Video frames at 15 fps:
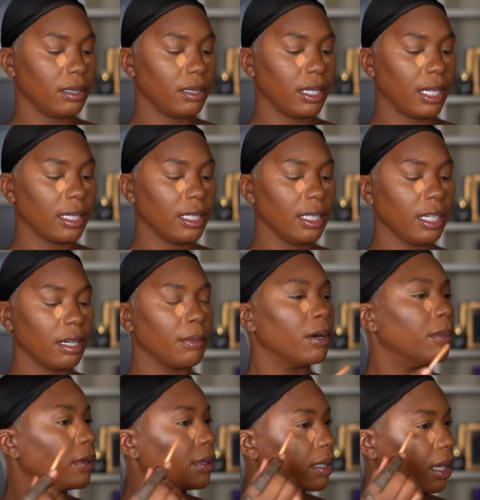I think I'm
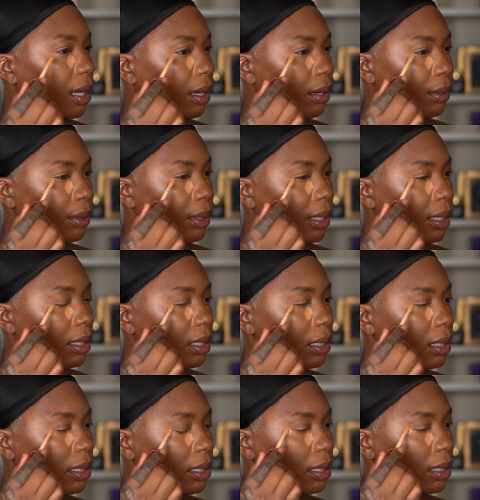almost out.
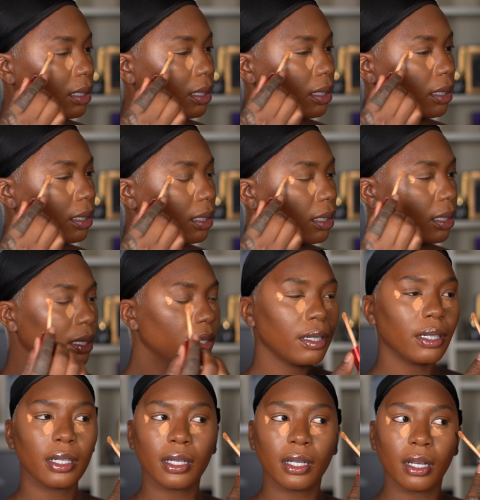And here,
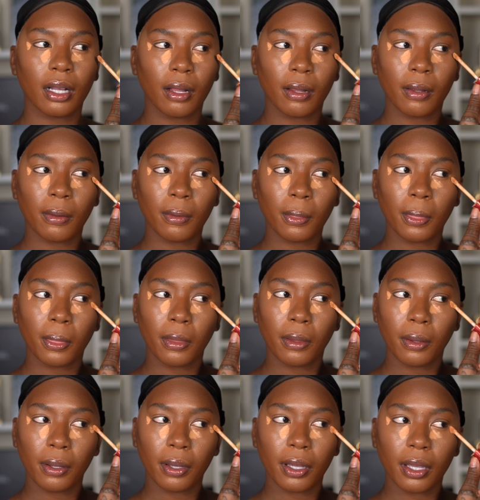
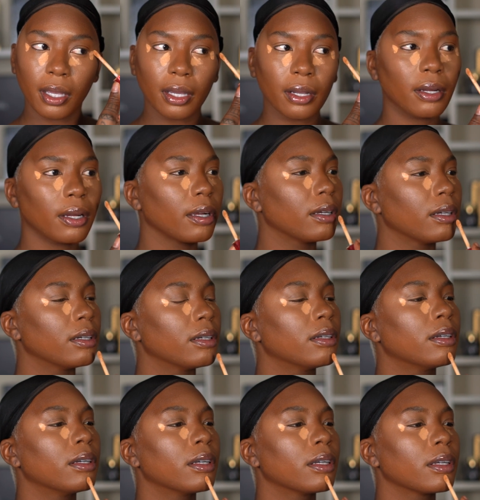here,
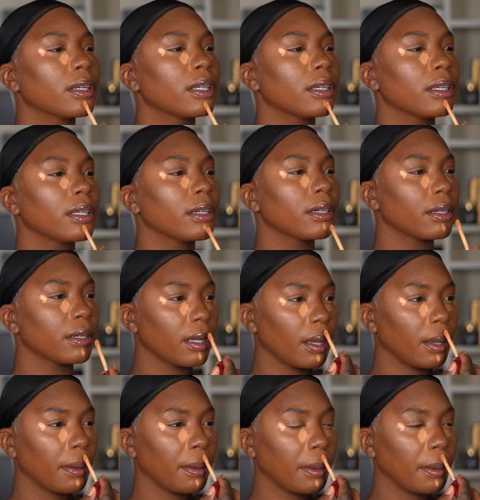here,
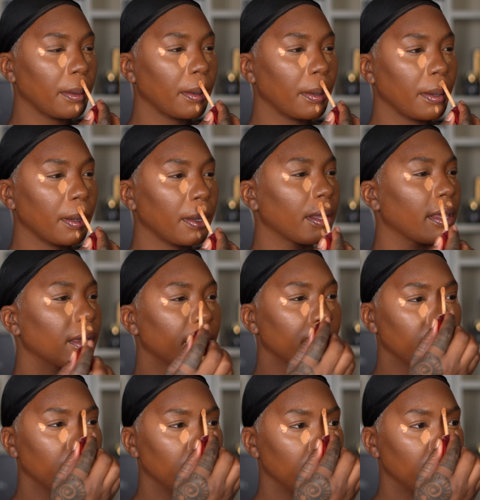here,
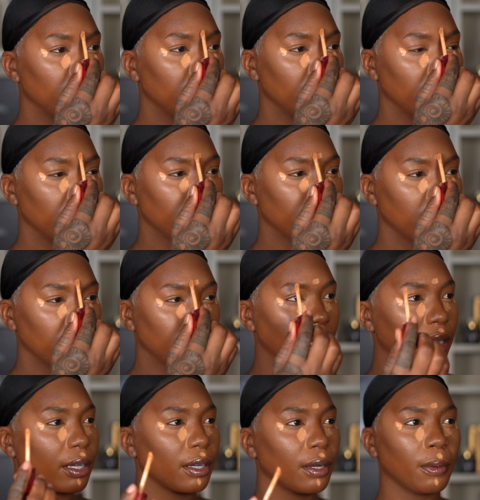and
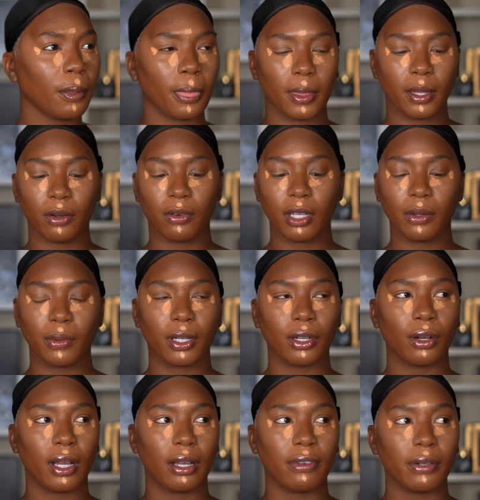here. You really want to
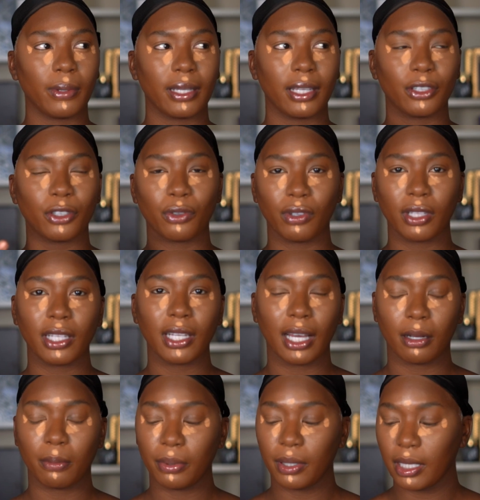go everywhere that you really
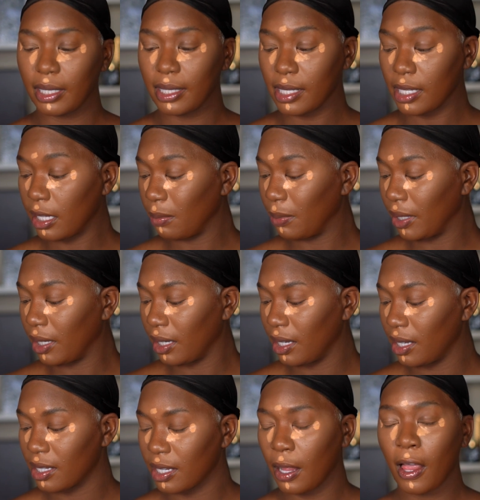kind of put concealer,
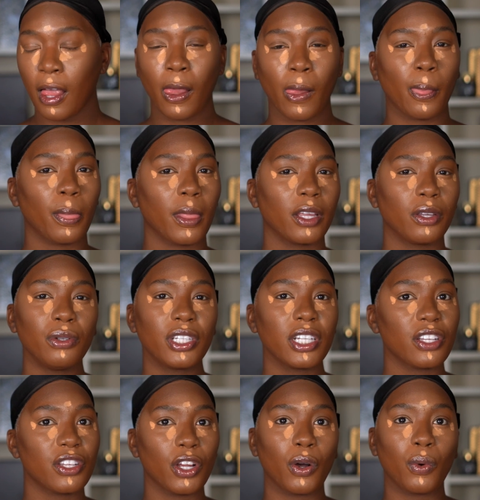because you
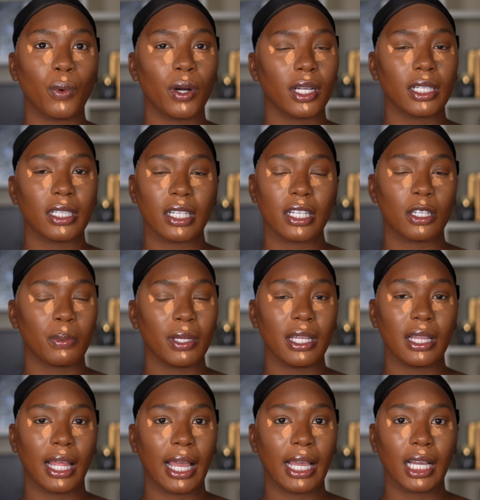just don't want to just be
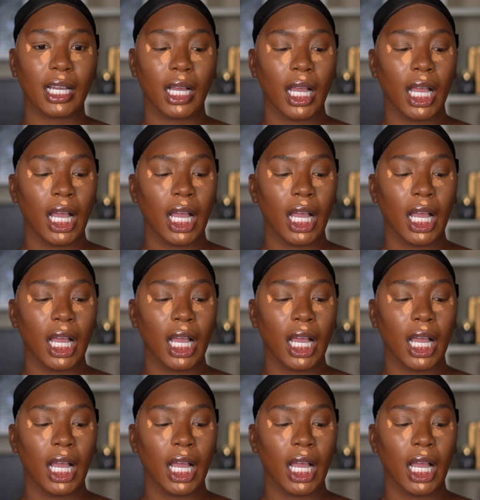like